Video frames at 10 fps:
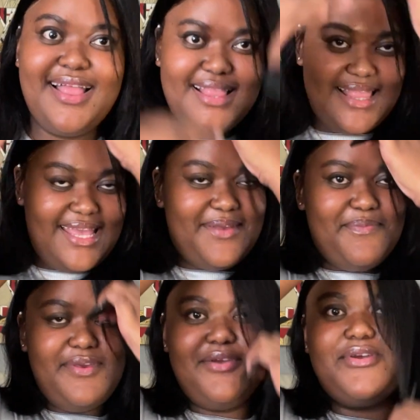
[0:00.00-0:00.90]
Like,
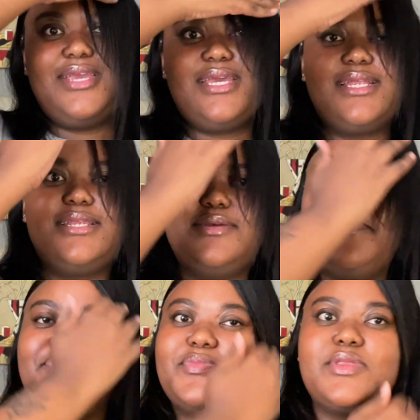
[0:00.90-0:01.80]
period.
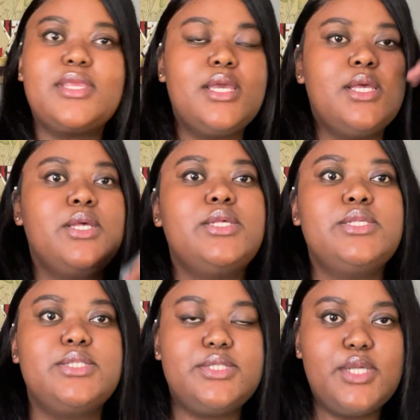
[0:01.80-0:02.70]

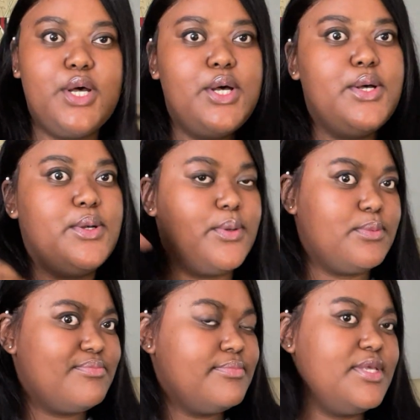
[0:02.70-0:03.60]
So
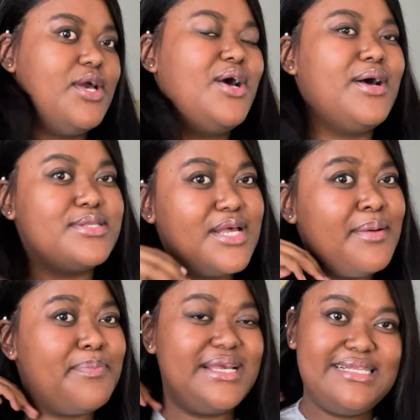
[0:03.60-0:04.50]
yeah, so
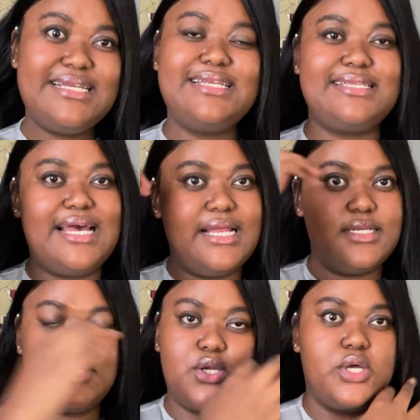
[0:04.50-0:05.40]
I'm basically
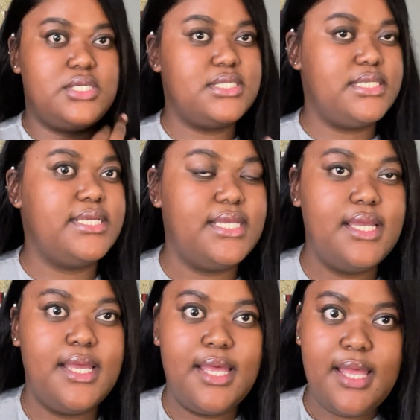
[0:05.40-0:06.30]
done.
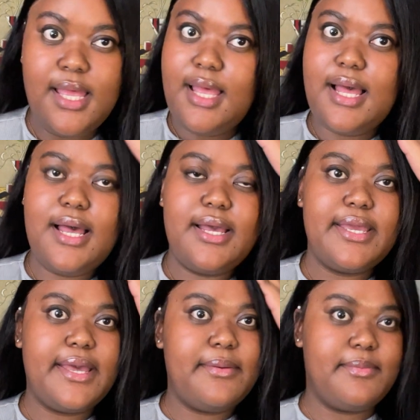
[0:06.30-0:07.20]
Honestly, I
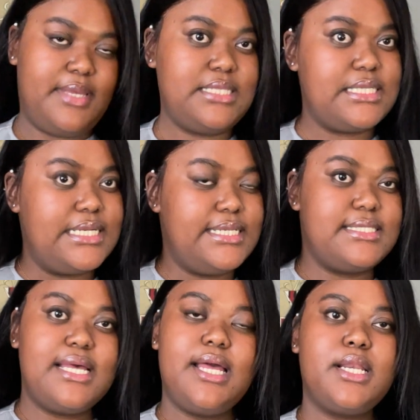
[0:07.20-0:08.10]
am basically
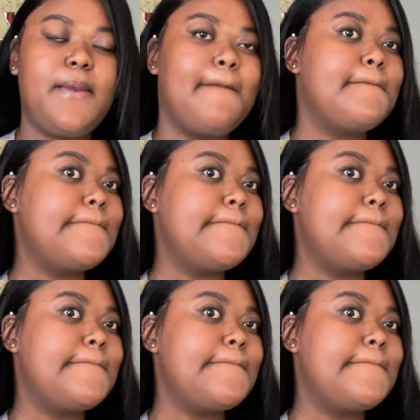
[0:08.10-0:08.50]
done.